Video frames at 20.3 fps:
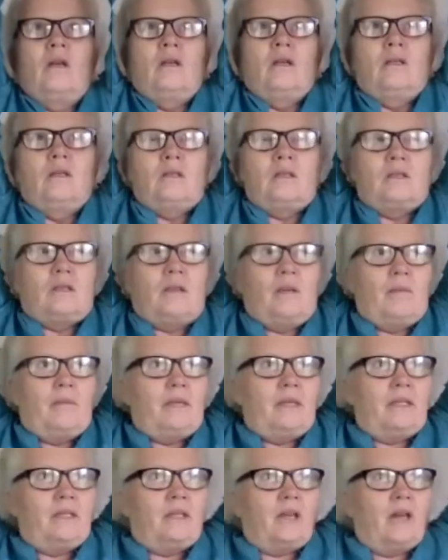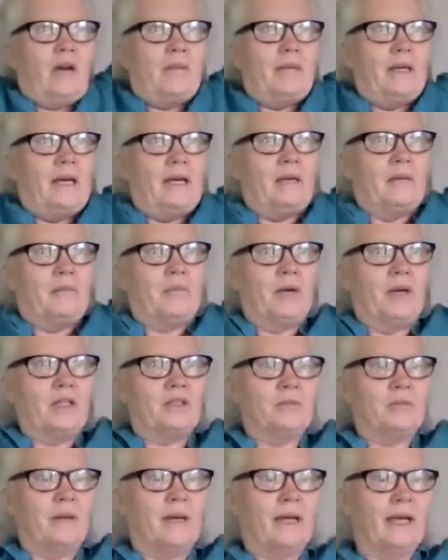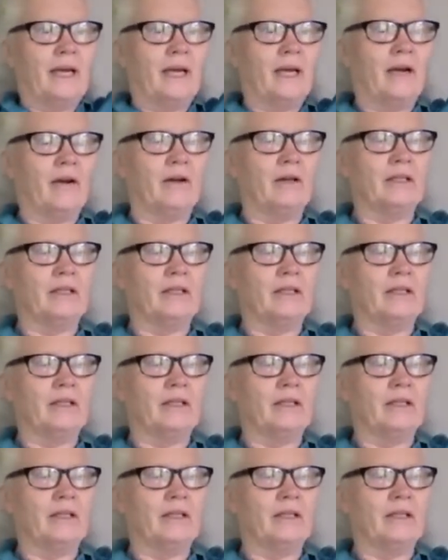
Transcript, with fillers: somebody taught me how to brush my hair a